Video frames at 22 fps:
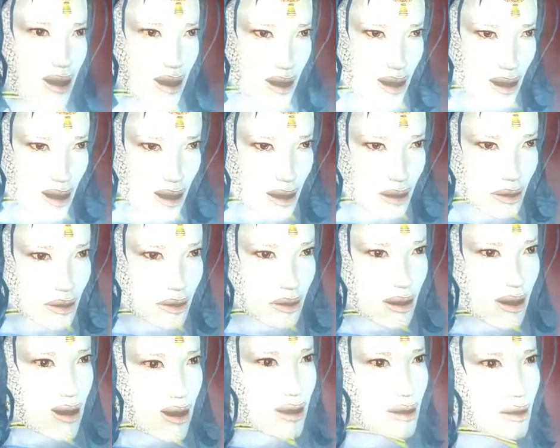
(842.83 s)
The
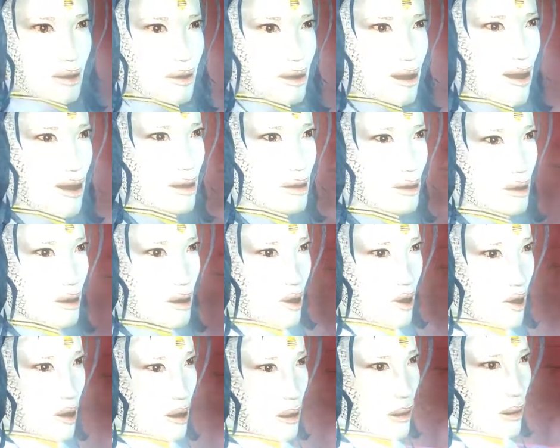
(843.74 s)
maddened spirits that
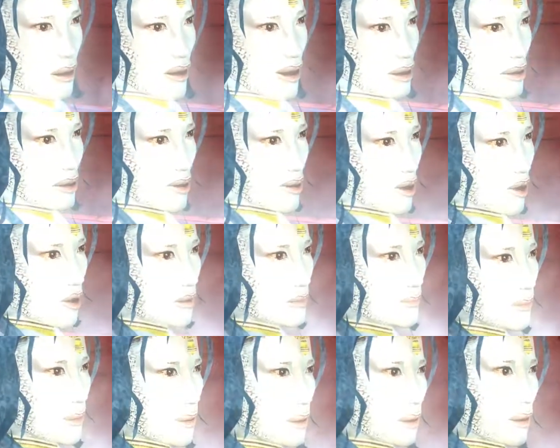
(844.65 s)
swarm this
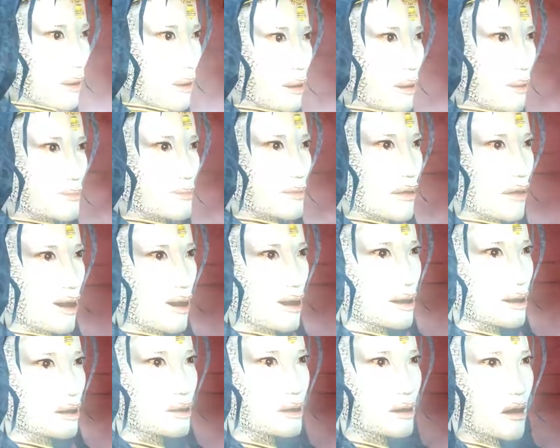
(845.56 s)
realm hunger
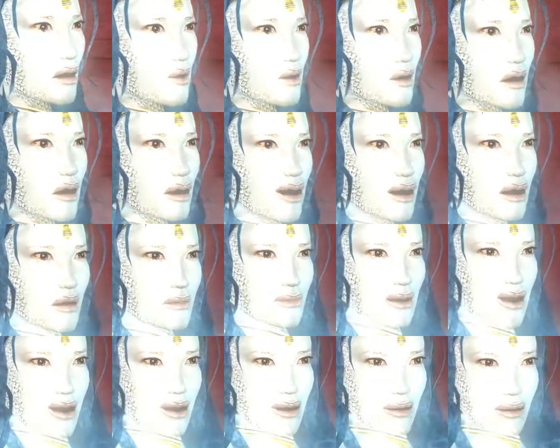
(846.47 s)
for passage
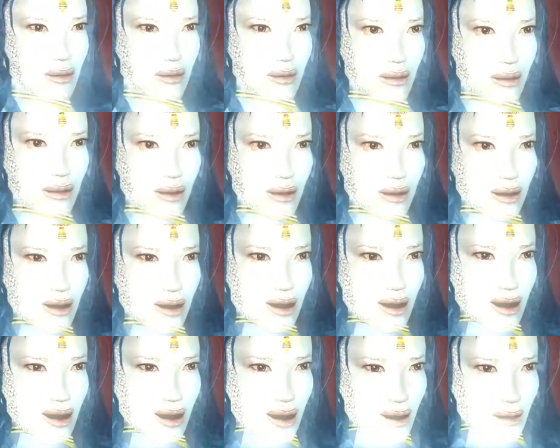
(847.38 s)
anywhere.
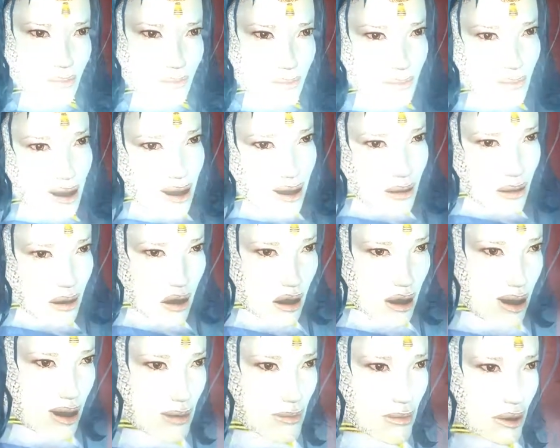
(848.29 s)
I will
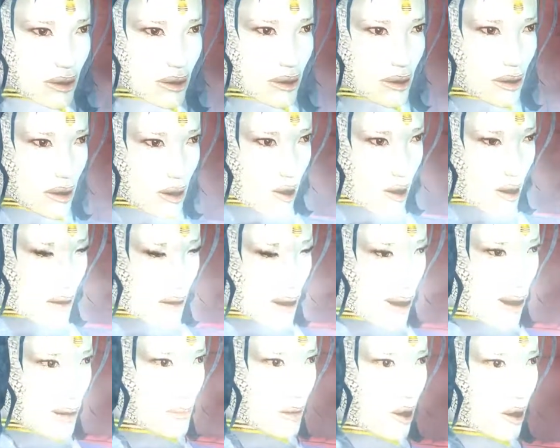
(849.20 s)
not be able to
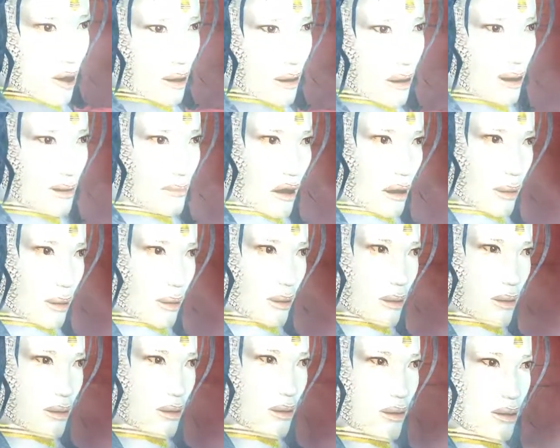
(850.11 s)
stop them
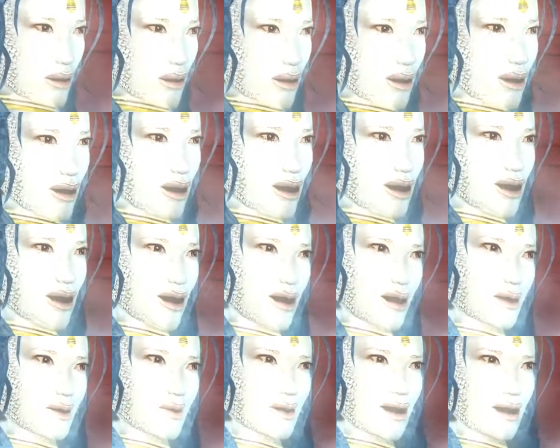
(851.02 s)
following you,
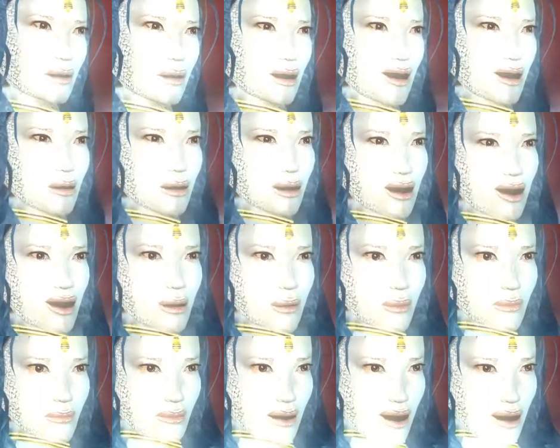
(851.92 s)
but there is no
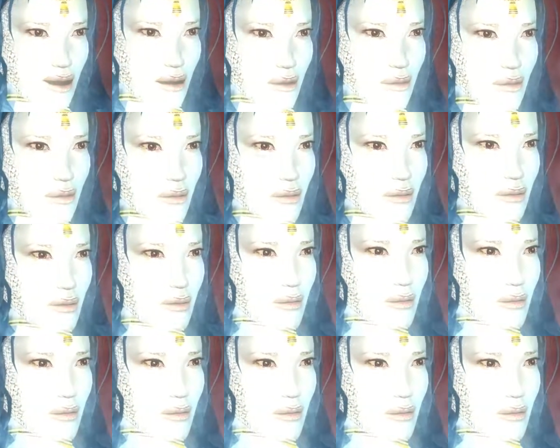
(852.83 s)
other way.